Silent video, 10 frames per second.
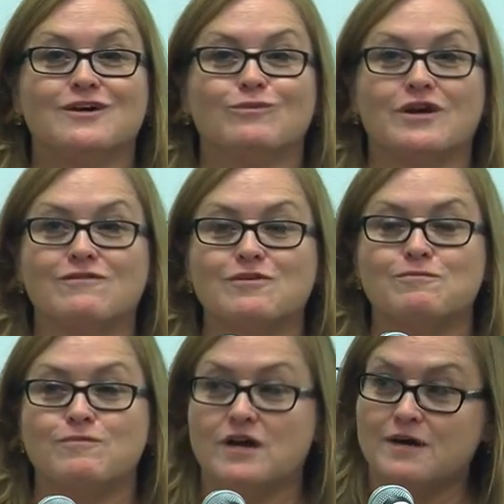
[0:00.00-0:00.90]
One of the
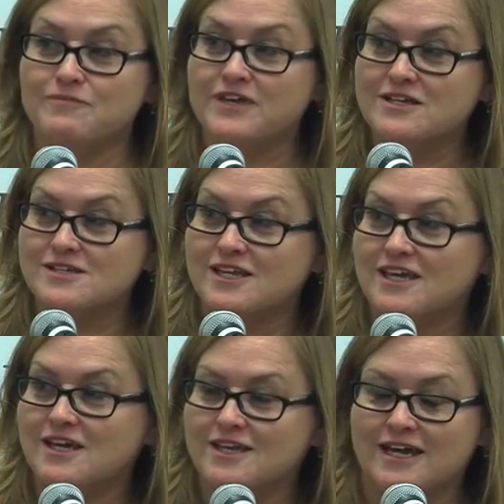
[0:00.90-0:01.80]
things that
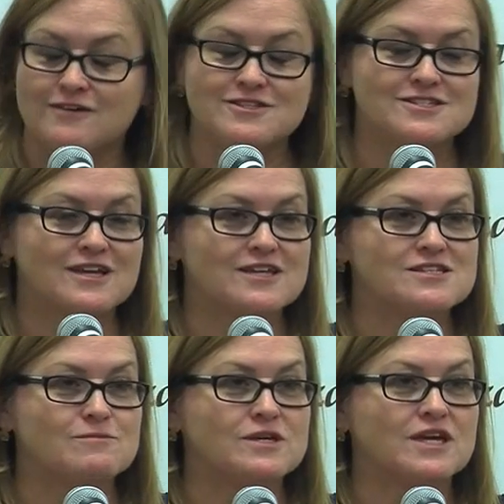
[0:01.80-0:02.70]
he announced as
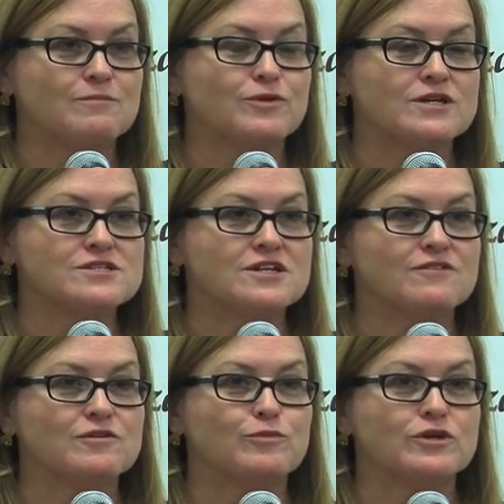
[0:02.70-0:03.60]
he became president
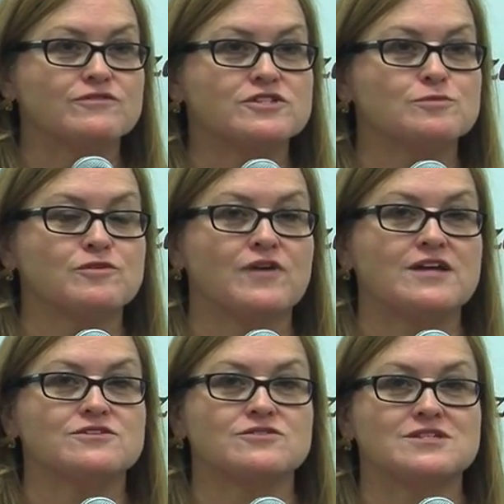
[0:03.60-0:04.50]
of the Board of
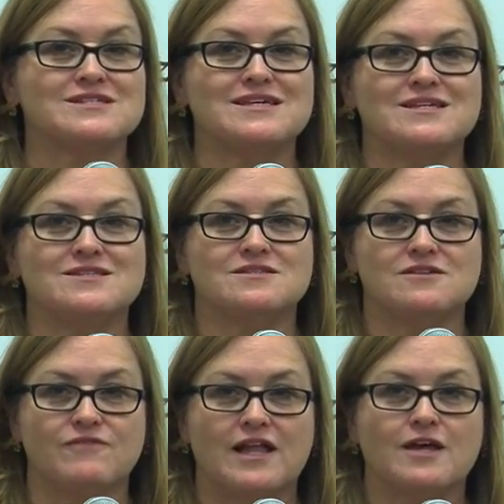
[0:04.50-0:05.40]
Supervisors is he
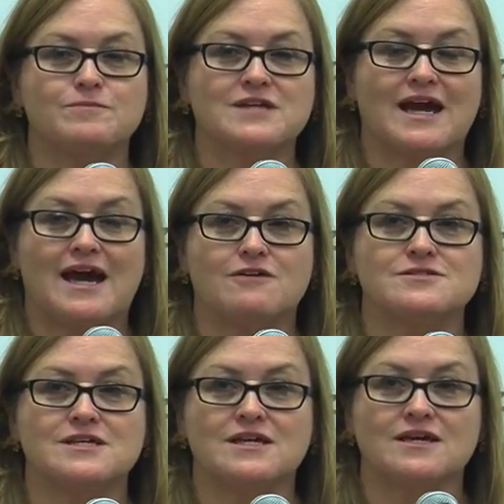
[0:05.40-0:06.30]
developed a
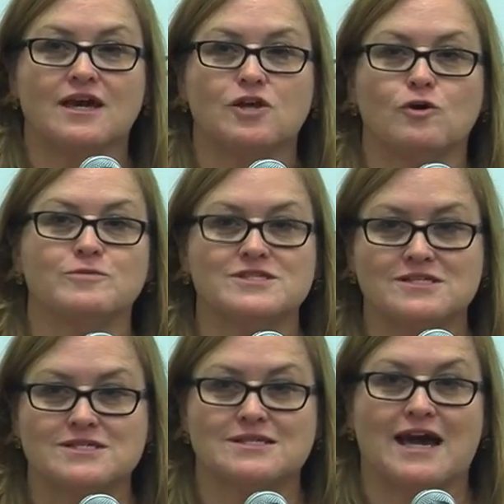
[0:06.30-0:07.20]
housing and
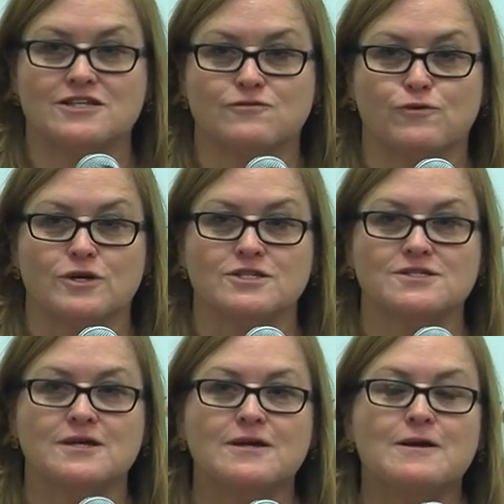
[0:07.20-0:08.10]
homelessness task
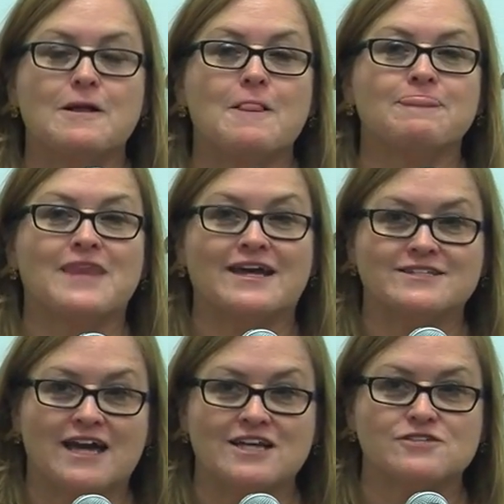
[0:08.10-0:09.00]
force.
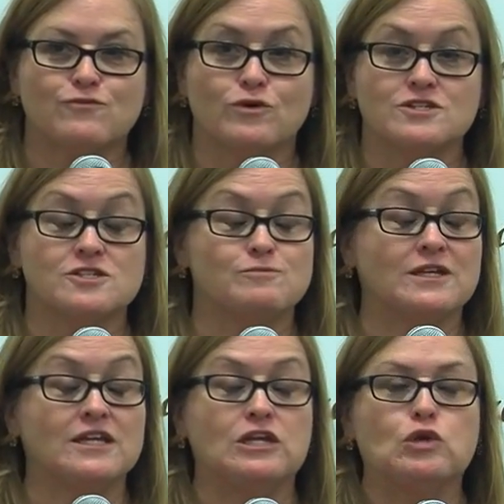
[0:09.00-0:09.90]
That task force has
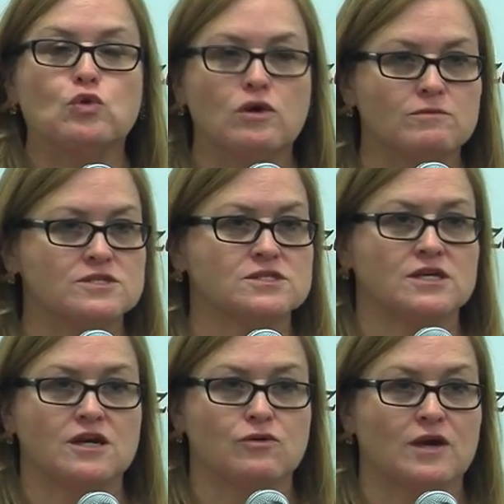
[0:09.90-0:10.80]
been
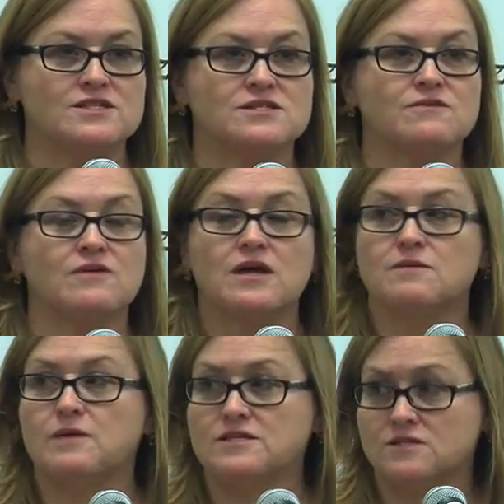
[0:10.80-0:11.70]
enormously aggressive
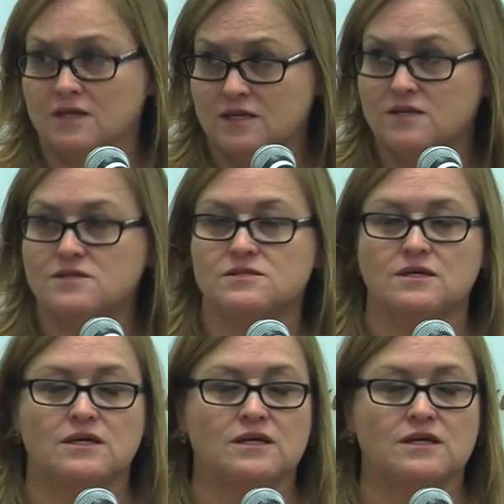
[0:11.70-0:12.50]
based on his